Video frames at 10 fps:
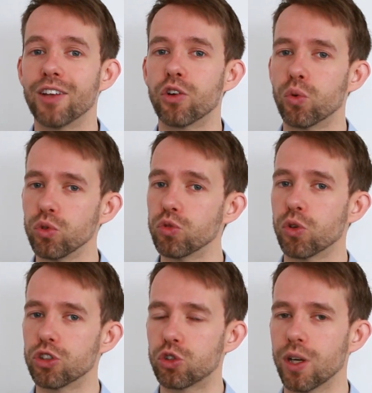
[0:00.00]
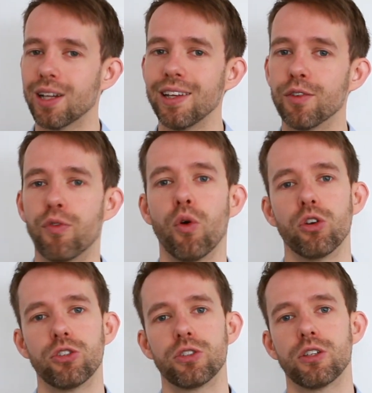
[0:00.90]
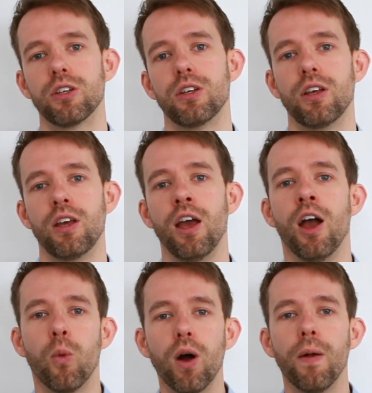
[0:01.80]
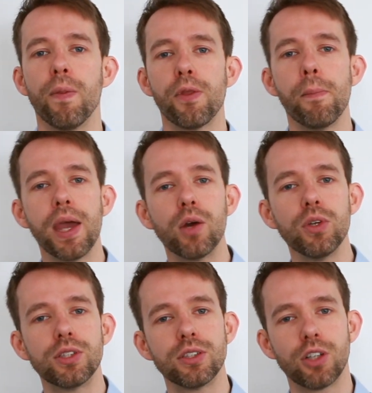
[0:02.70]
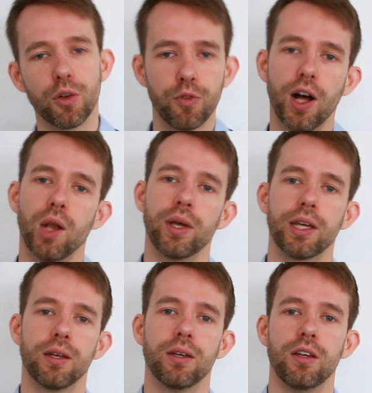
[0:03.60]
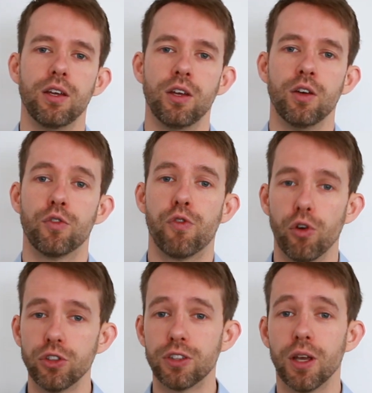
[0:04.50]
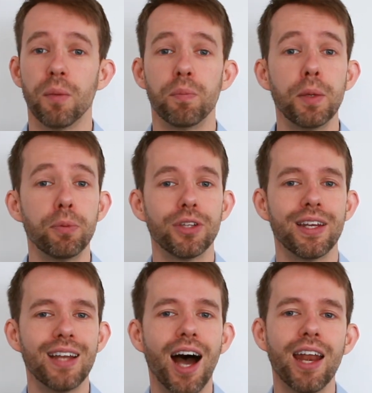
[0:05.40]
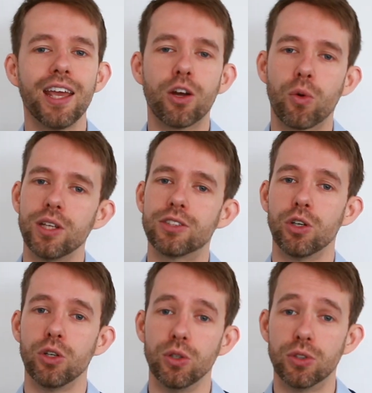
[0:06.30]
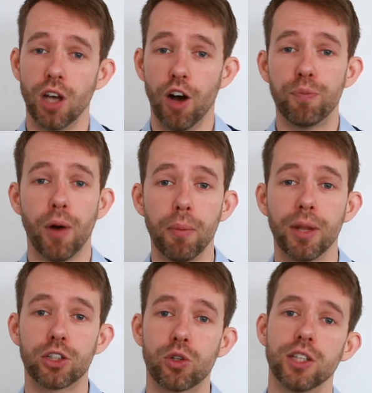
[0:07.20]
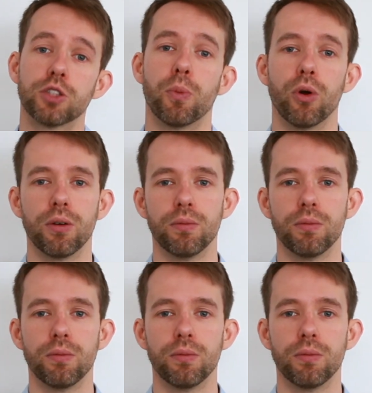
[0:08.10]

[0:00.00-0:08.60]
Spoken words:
and the rules were strictly enforced. Well, the main reasons are the following. First, people did not increase their use of public transport.